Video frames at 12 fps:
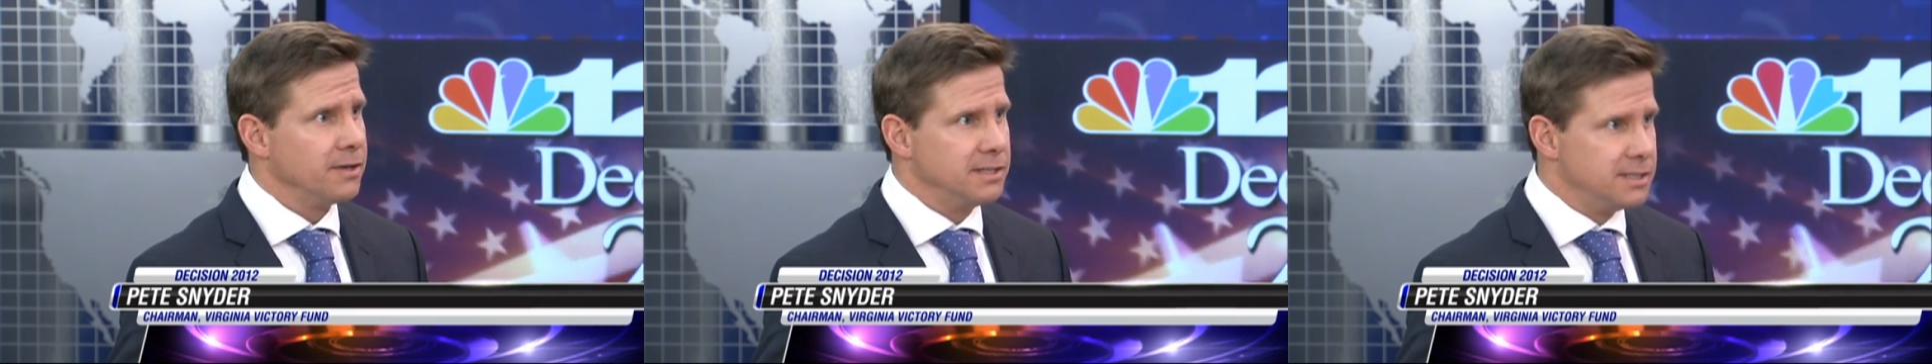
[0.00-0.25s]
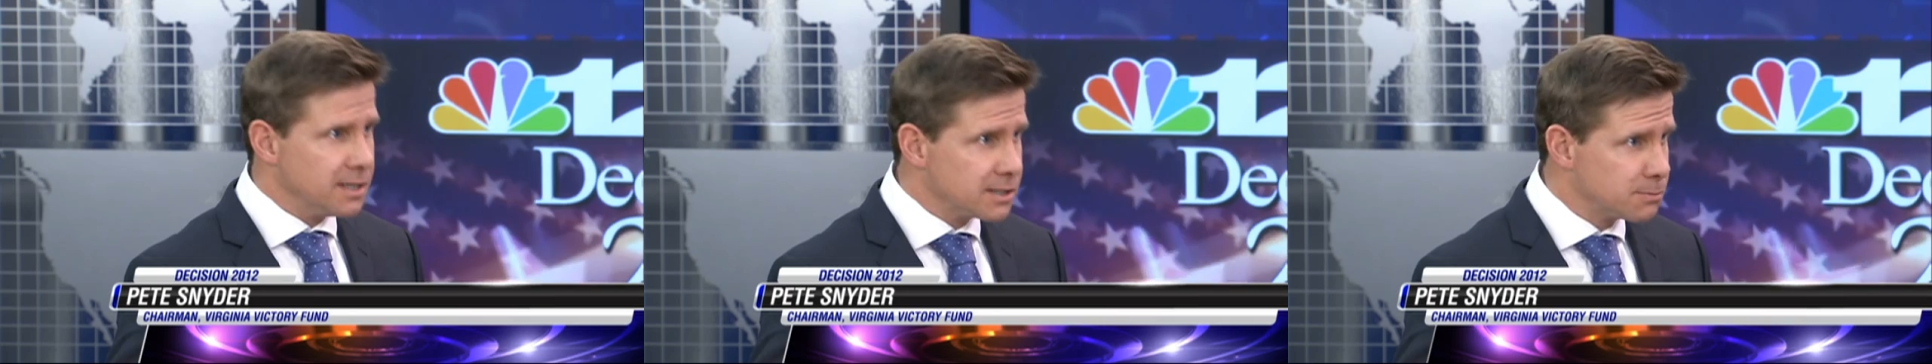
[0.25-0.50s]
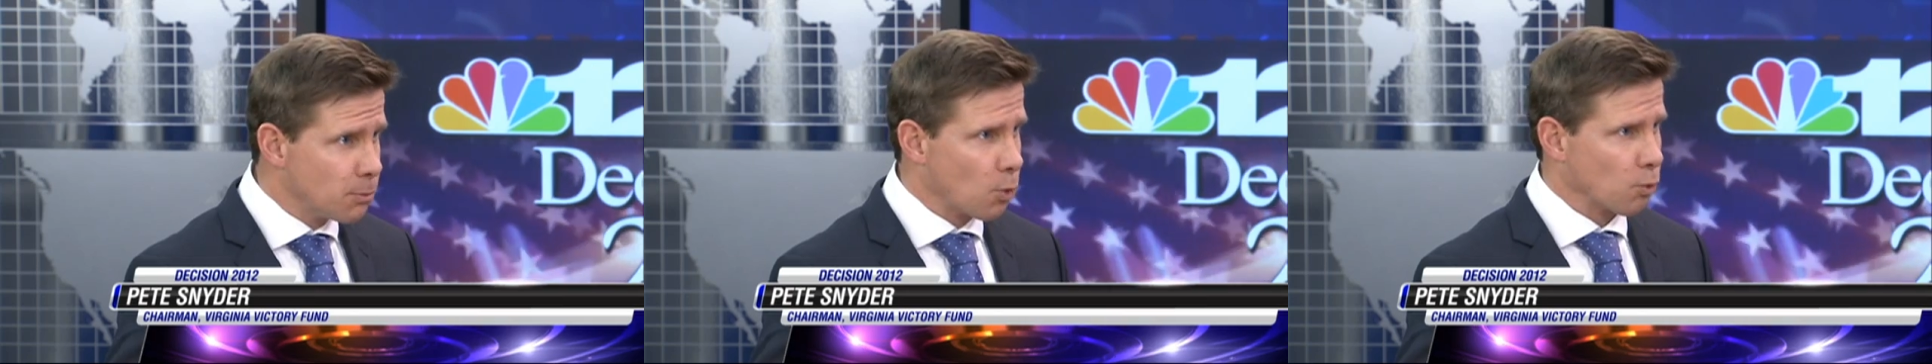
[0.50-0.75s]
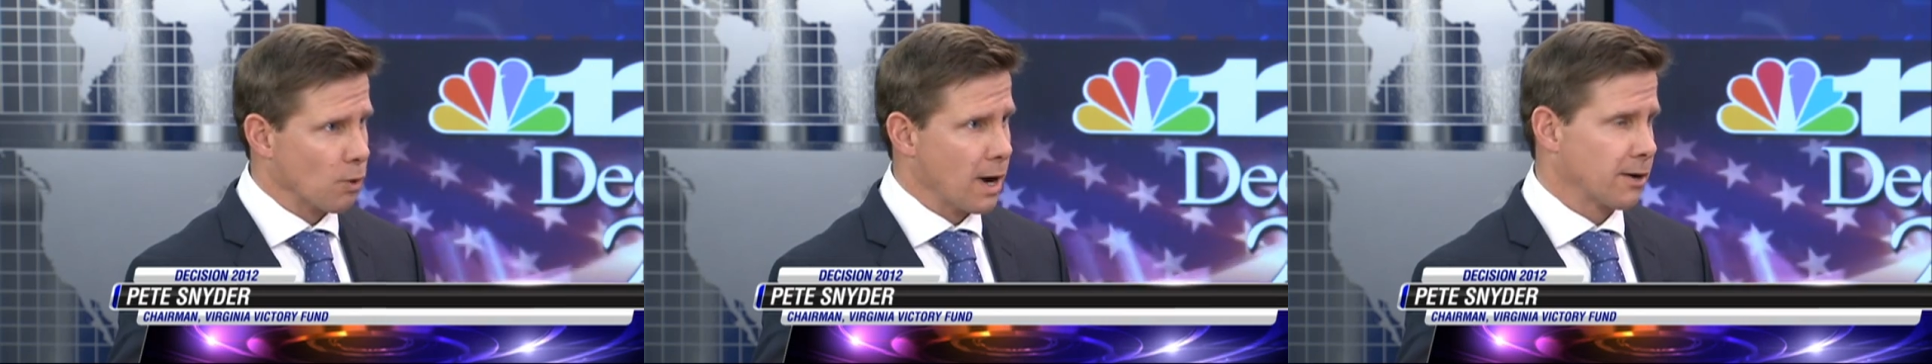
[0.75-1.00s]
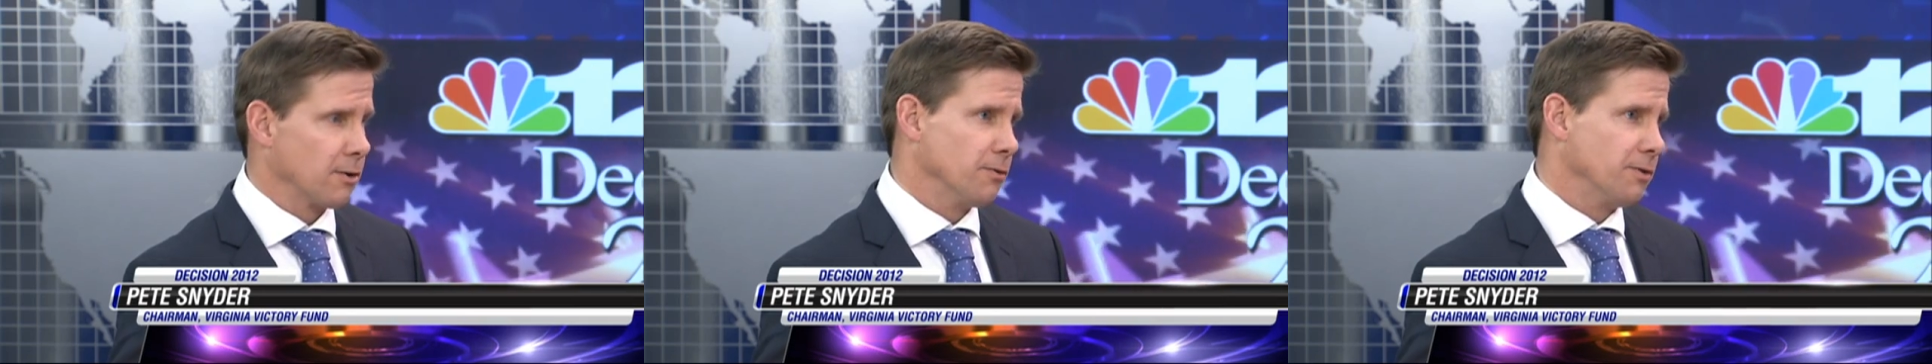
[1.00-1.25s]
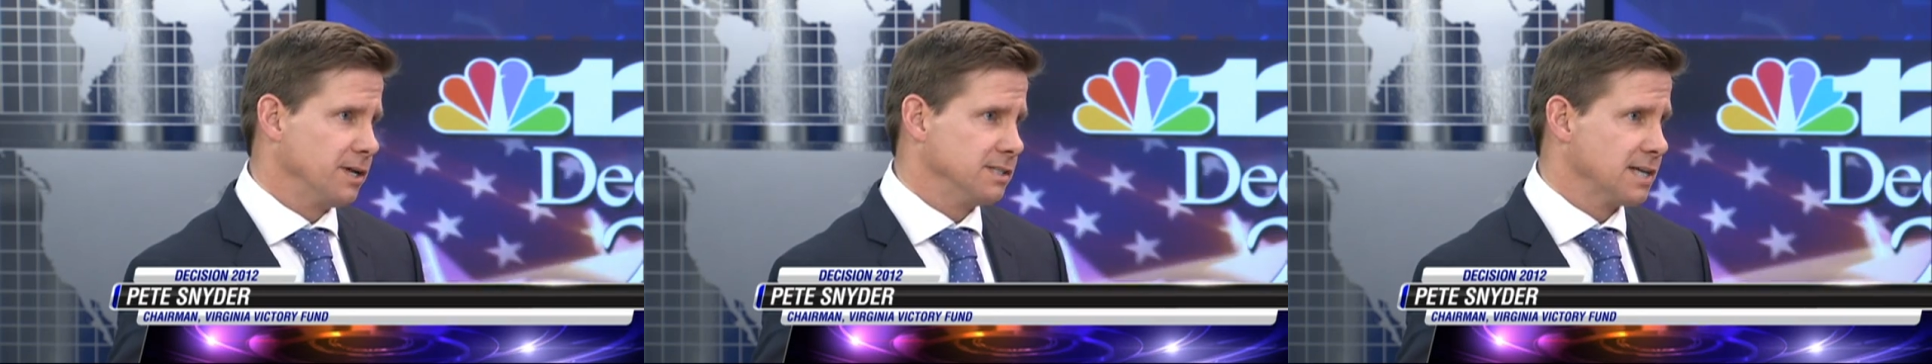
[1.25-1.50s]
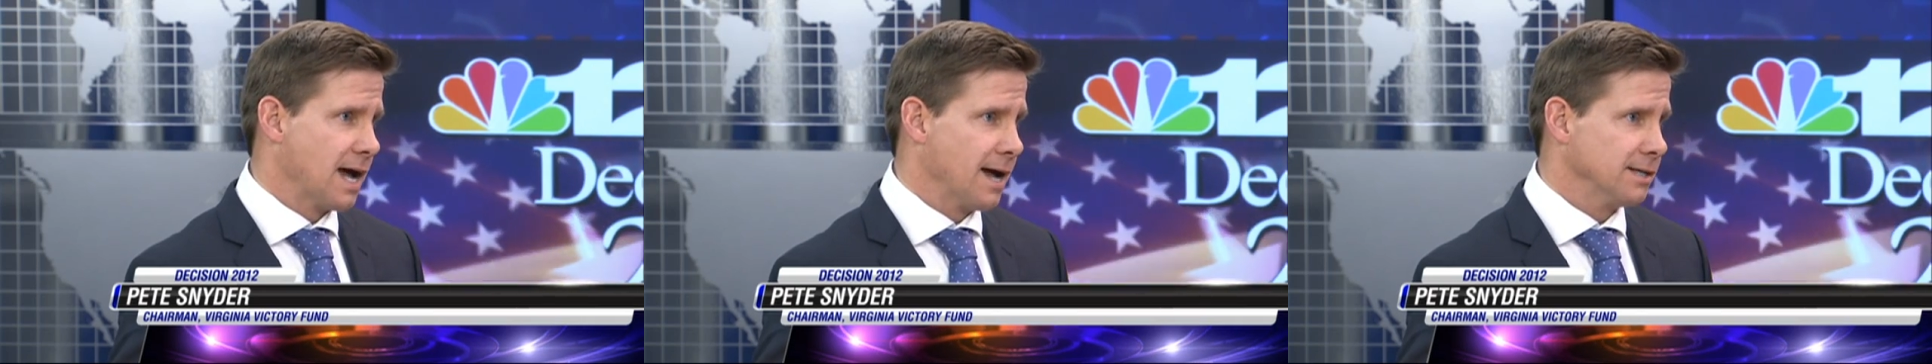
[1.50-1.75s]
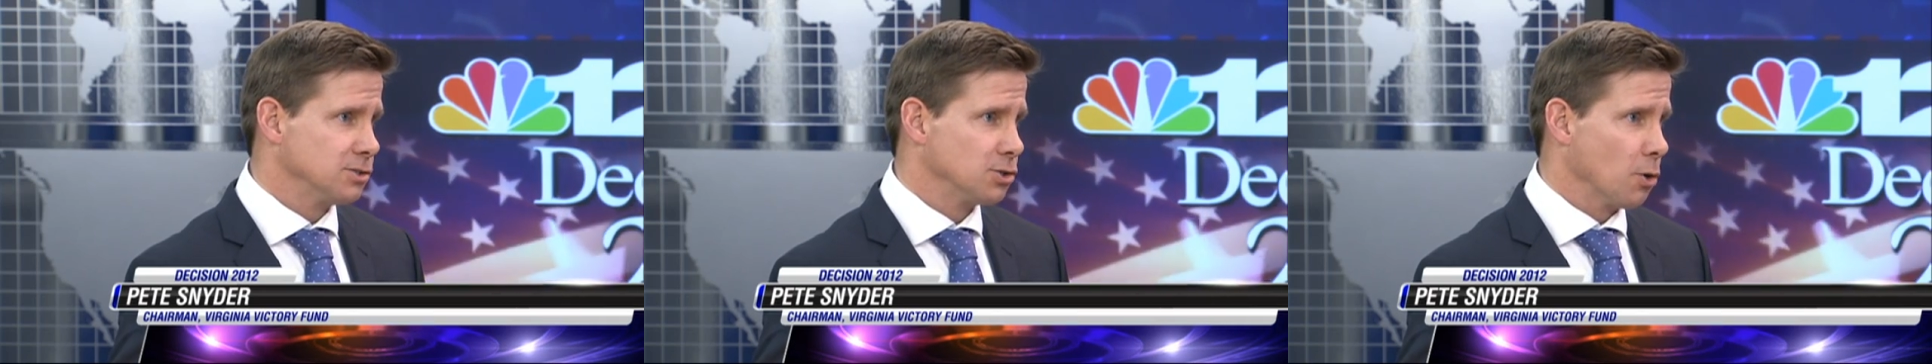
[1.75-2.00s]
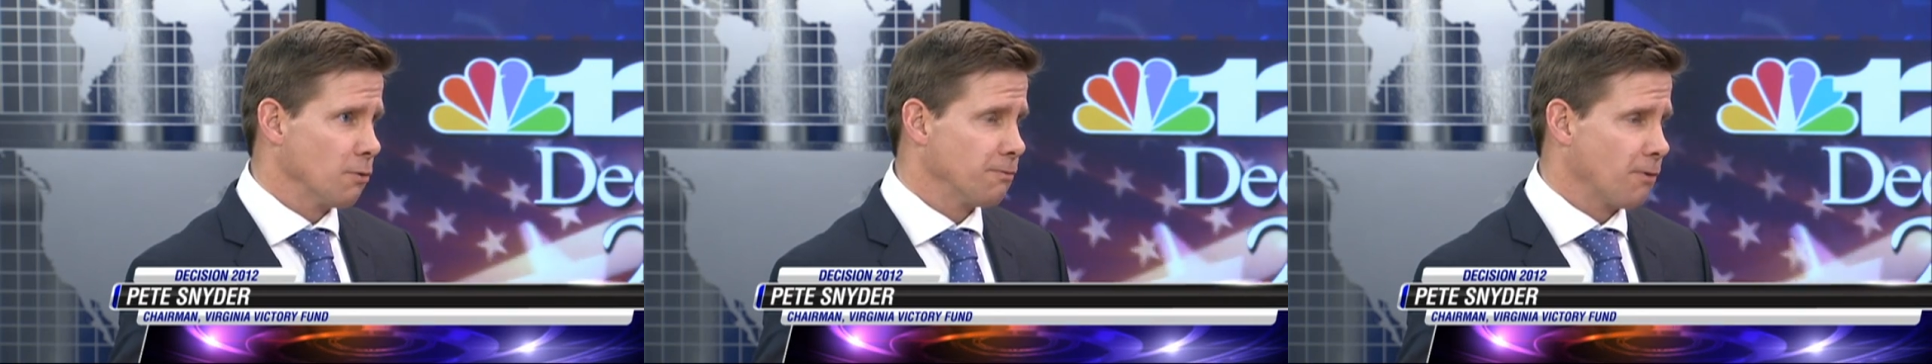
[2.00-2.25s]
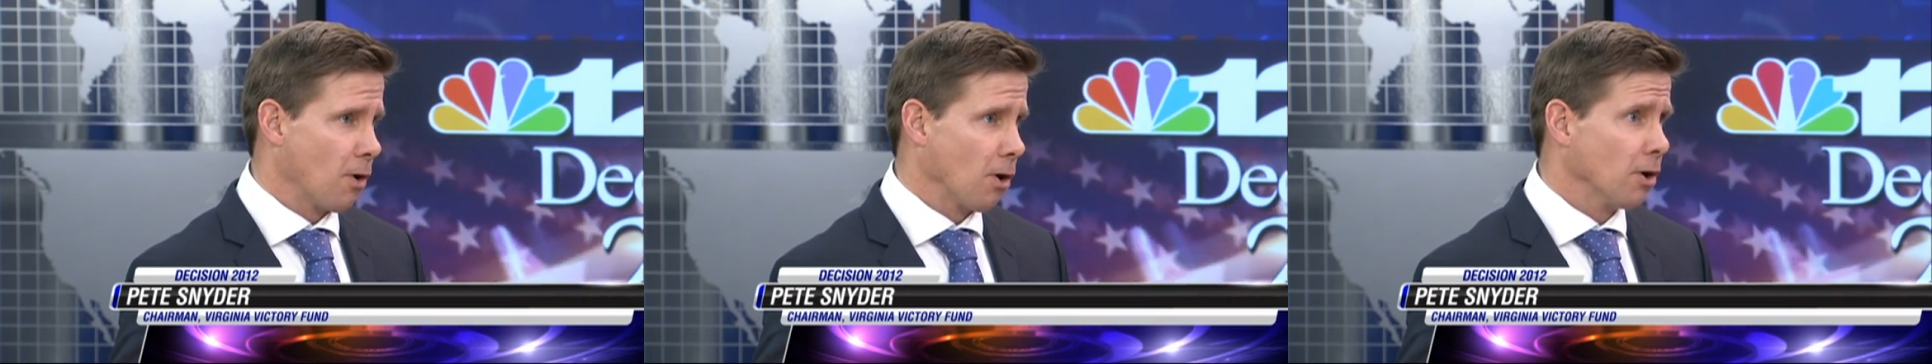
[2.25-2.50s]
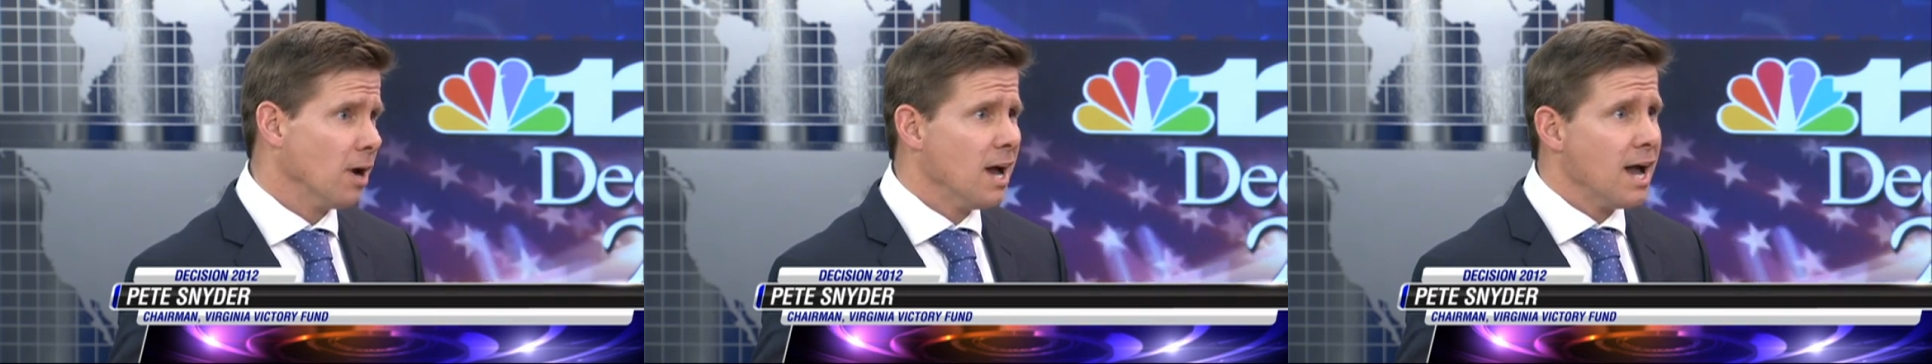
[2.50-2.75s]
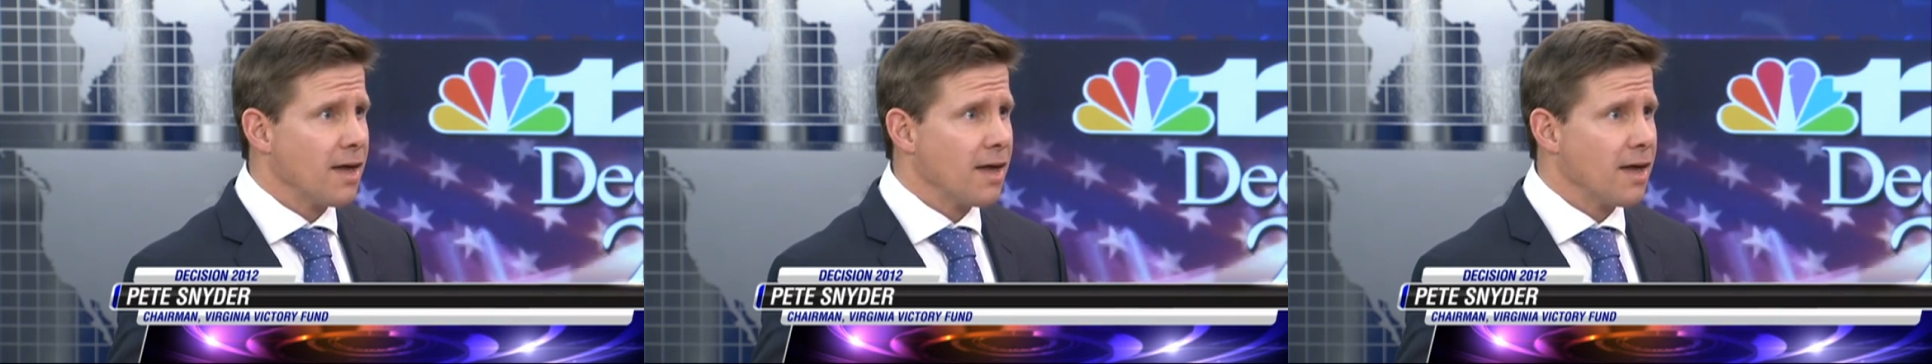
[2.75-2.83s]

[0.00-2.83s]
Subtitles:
the dismal record that he's had so far,